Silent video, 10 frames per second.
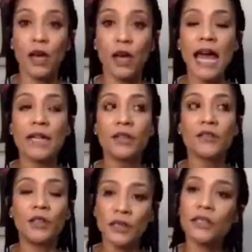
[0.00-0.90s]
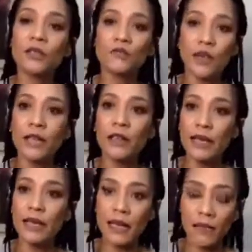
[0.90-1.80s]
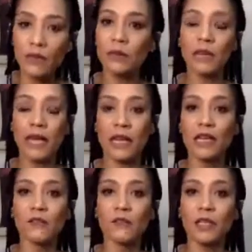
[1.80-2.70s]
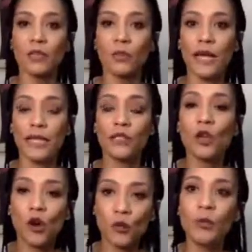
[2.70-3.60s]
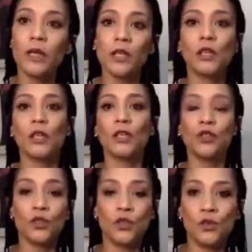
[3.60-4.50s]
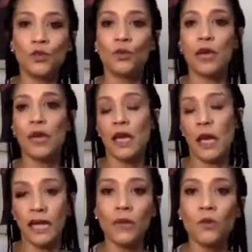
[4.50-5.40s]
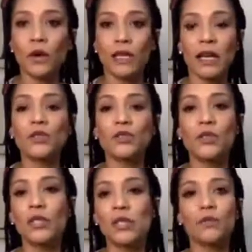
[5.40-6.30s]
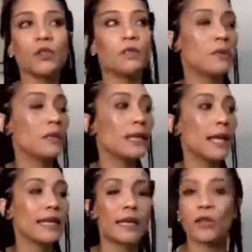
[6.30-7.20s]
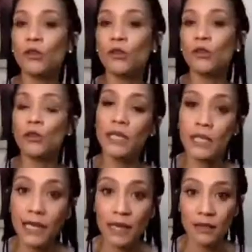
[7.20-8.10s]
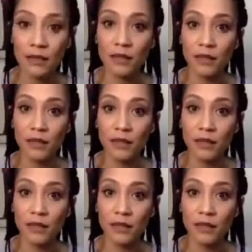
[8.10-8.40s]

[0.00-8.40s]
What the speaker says: And this has really leveled the playing field where it's open to anyone. And you see it with people like a Coconut Kells,